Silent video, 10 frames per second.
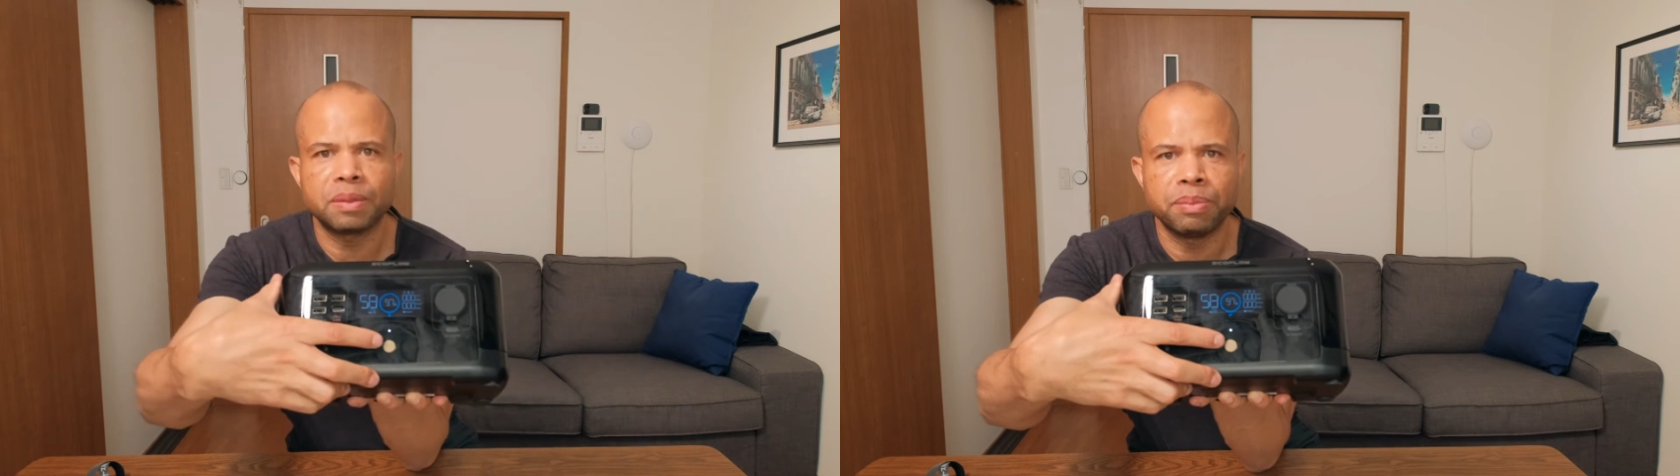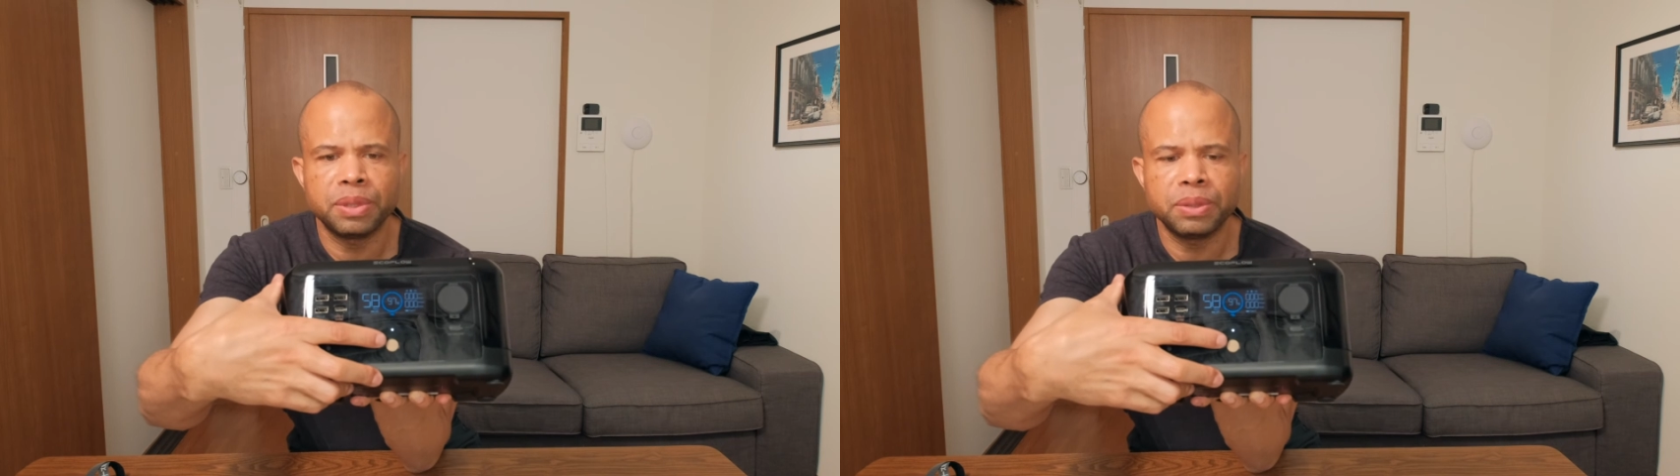
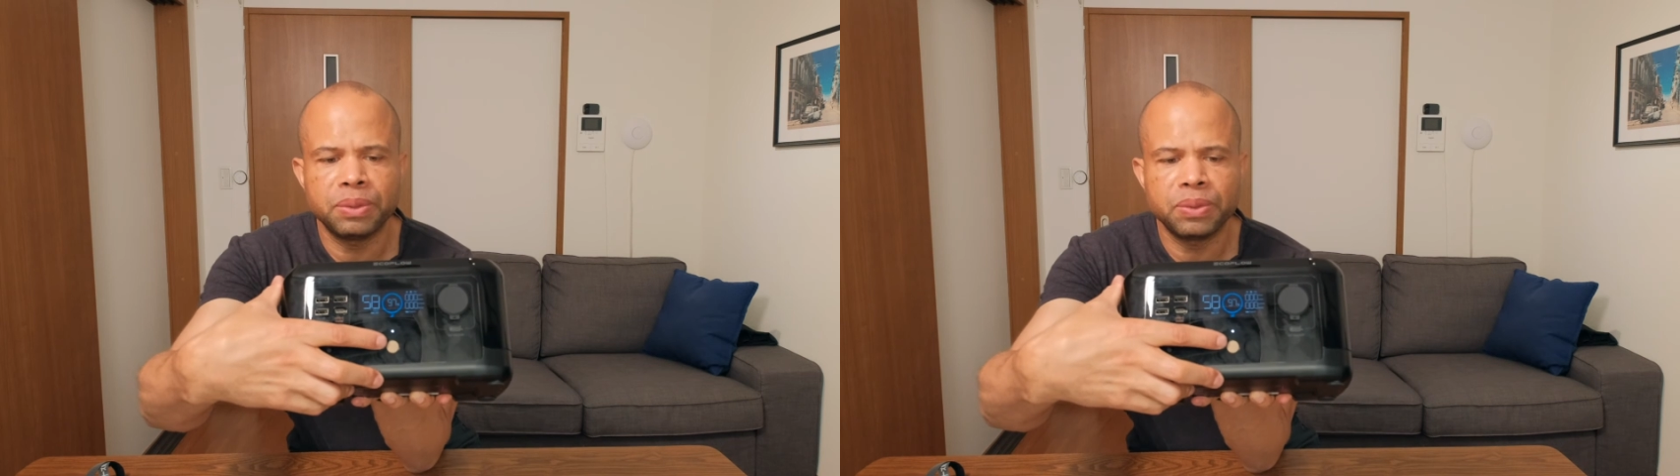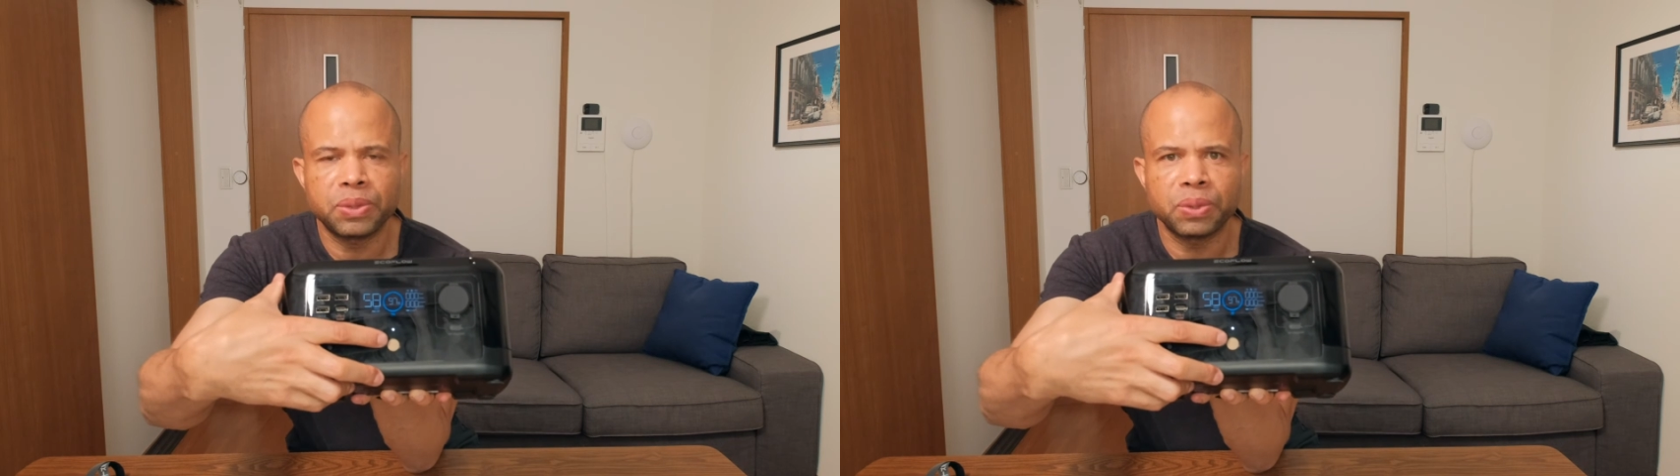
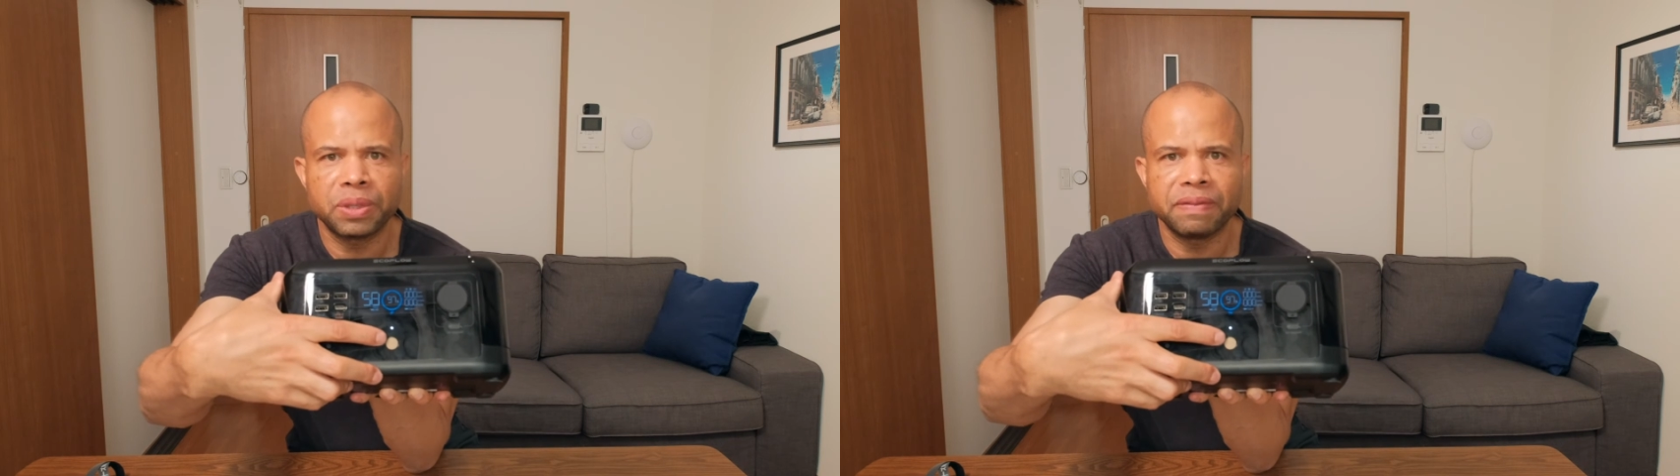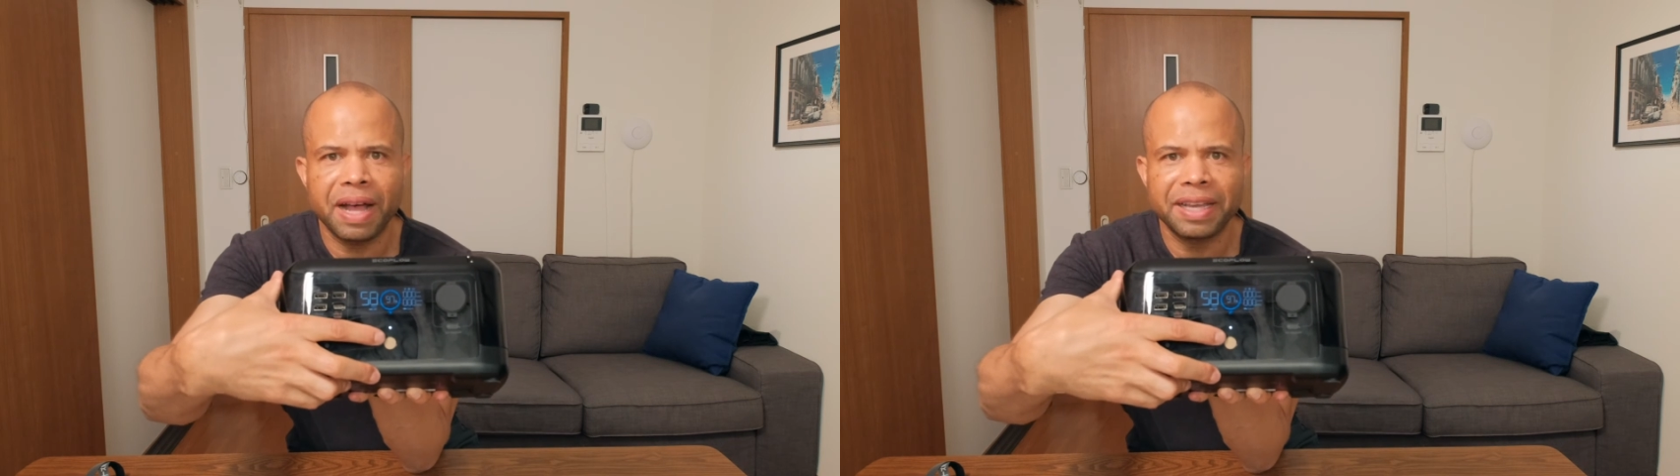blue sort
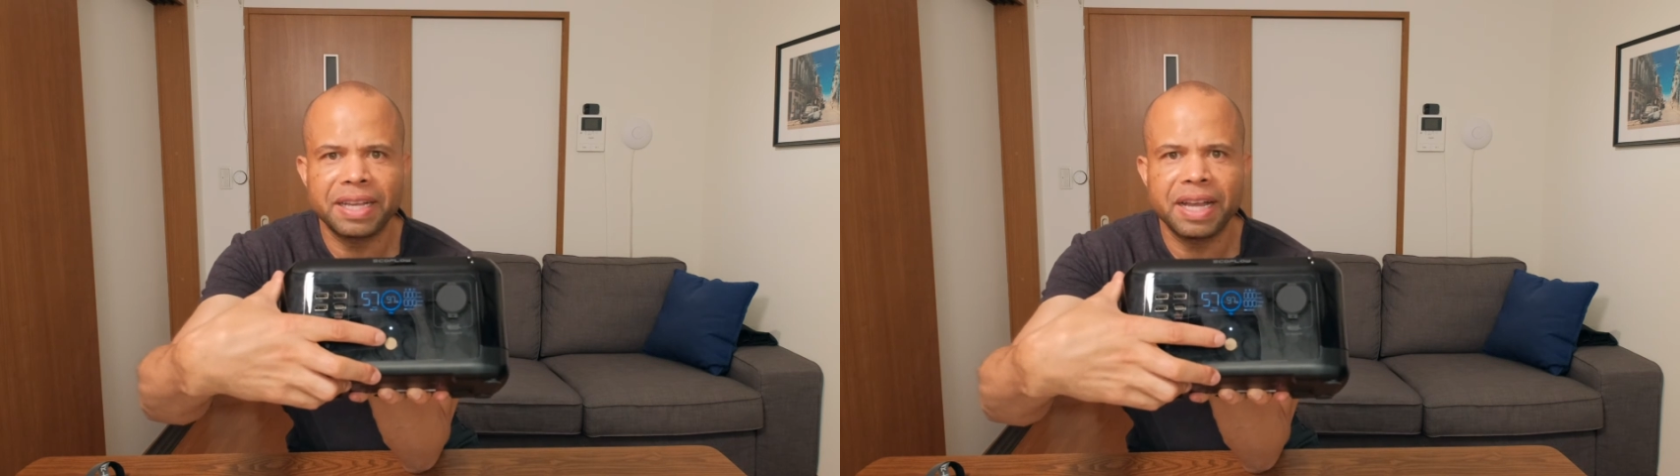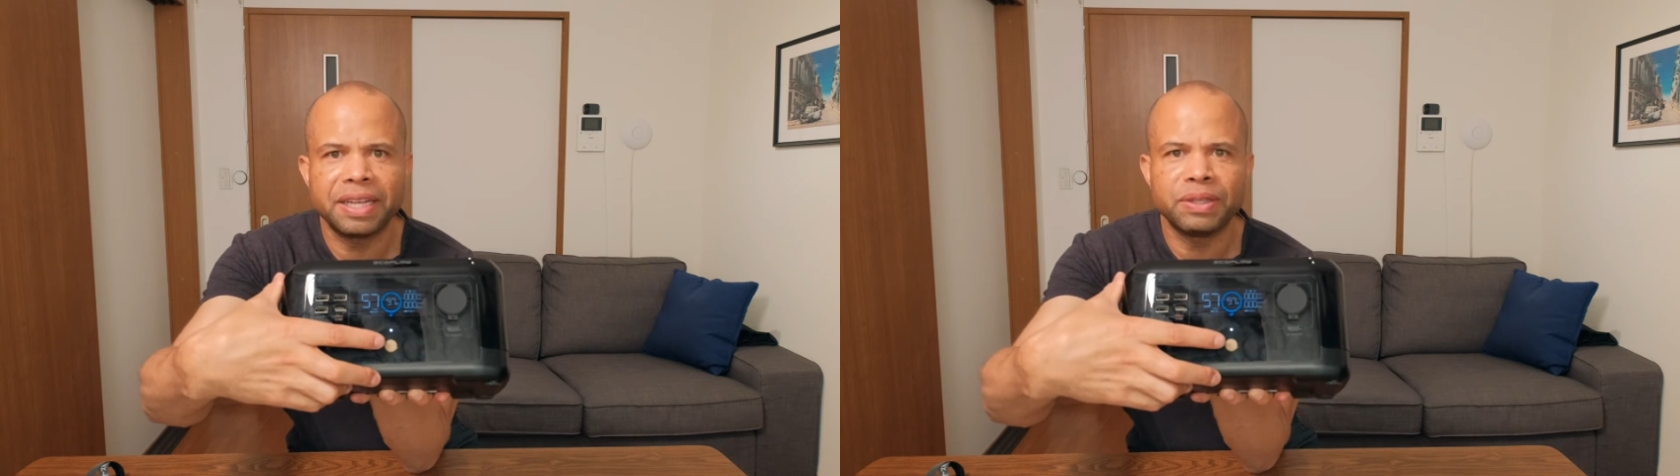of icon,